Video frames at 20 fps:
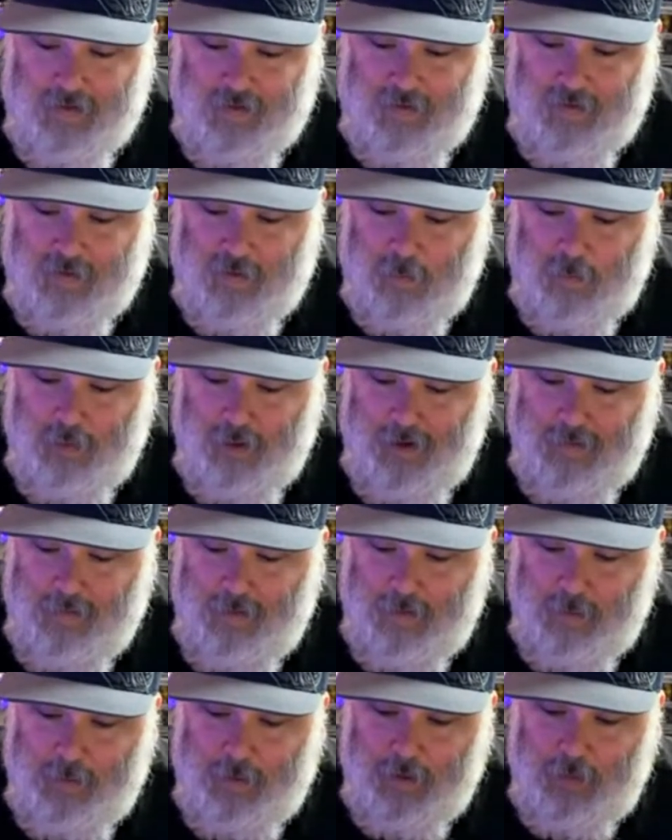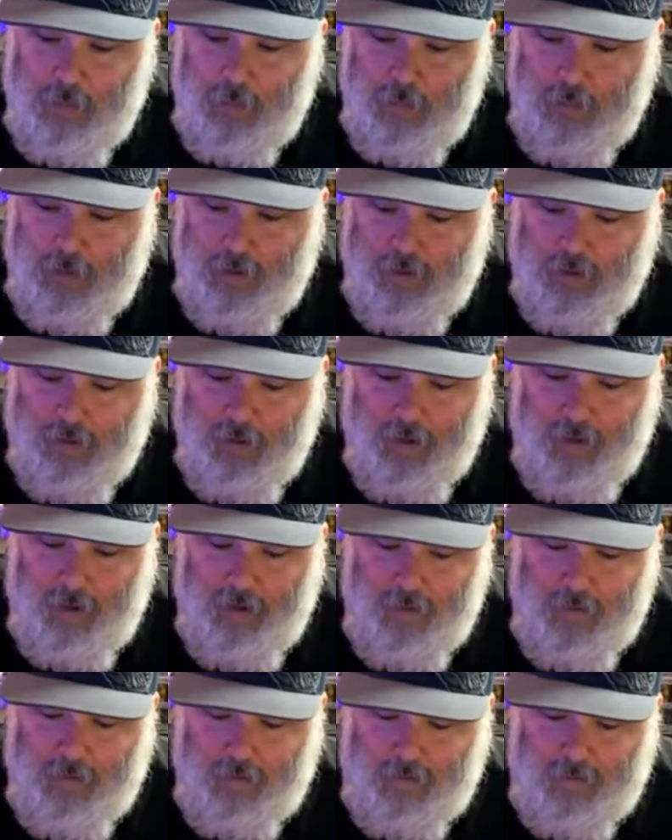this is a Brave and the Bold book.
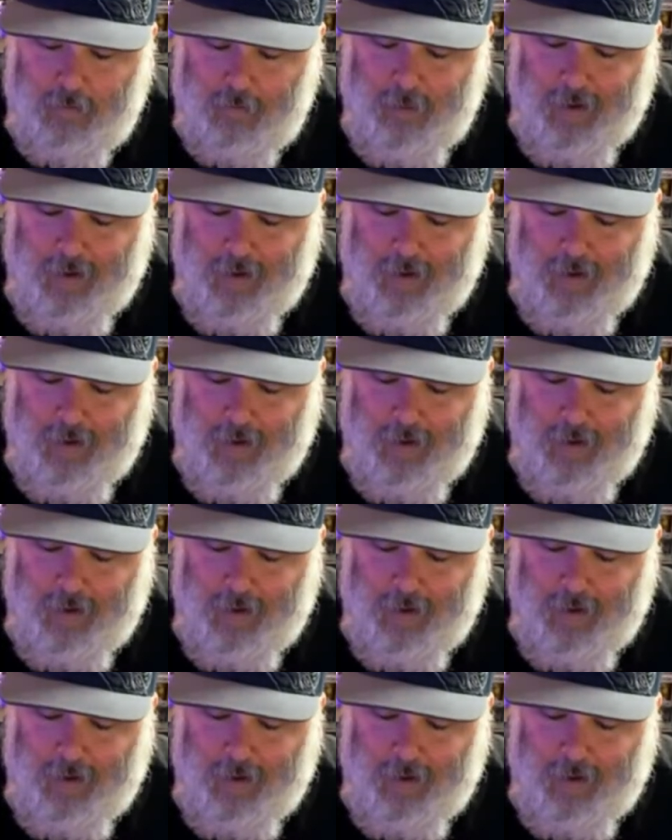This is